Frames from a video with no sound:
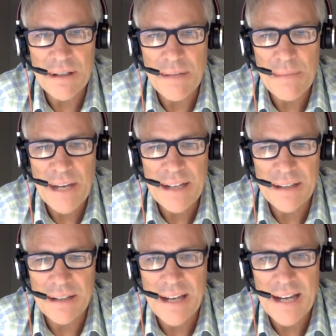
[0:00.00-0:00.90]
come back
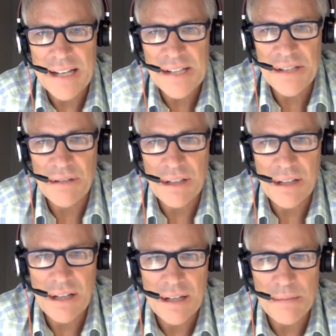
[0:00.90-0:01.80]
and ask you to
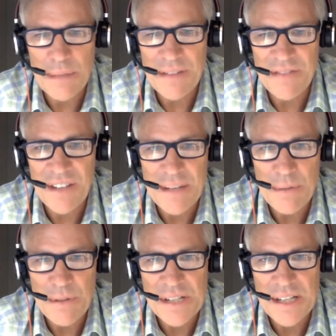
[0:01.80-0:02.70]
cut it by
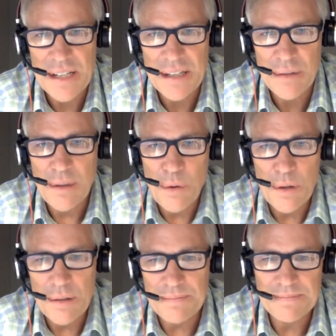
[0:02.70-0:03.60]
5%
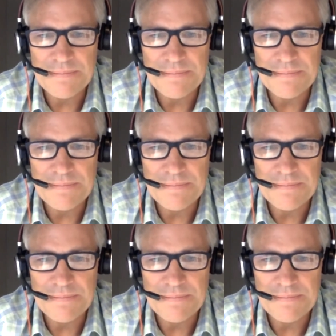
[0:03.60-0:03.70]
or